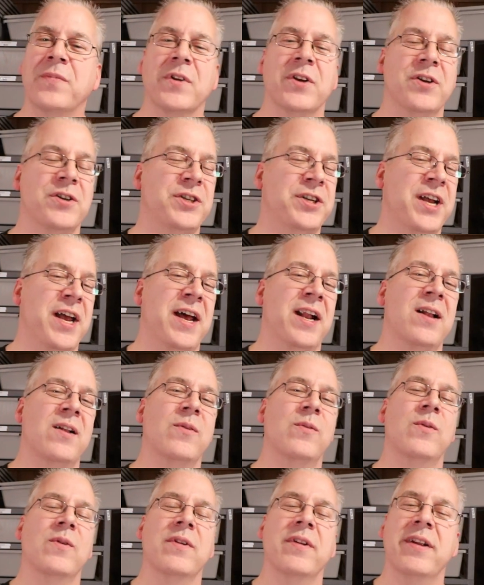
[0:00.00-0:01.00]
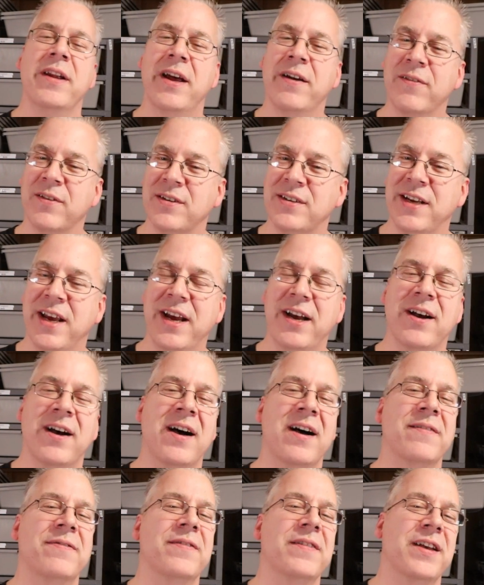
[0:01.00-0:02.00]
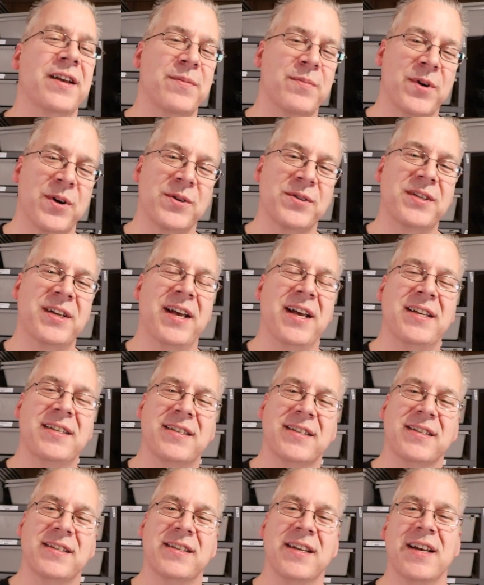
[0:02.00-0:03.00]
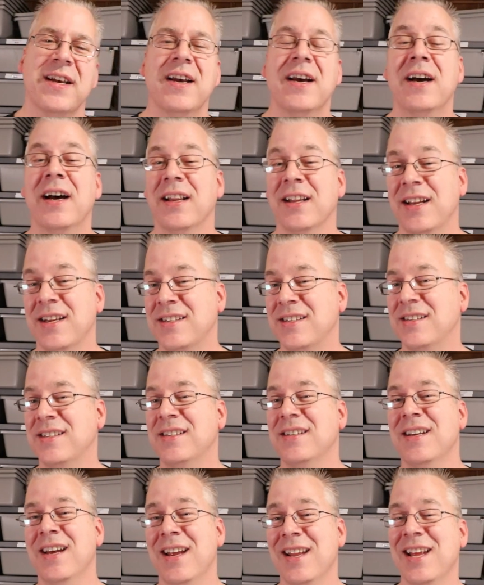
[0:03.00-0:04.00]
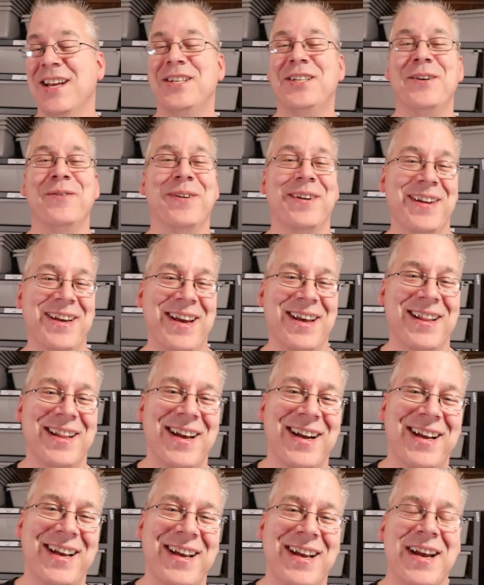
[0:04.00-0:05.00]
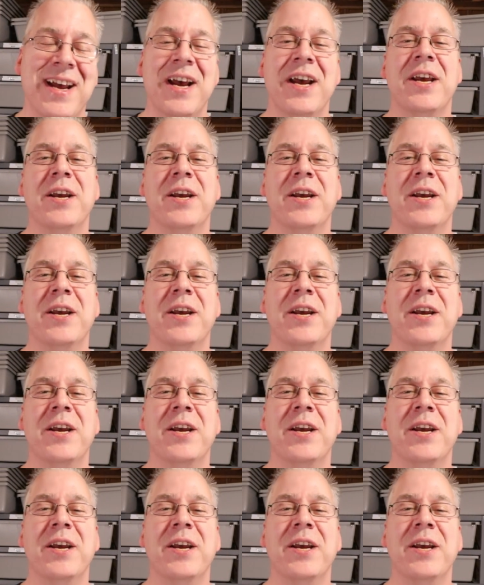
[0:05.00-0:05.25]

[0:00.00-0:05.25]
your channel will never take off in most cases, unless you really get lucky.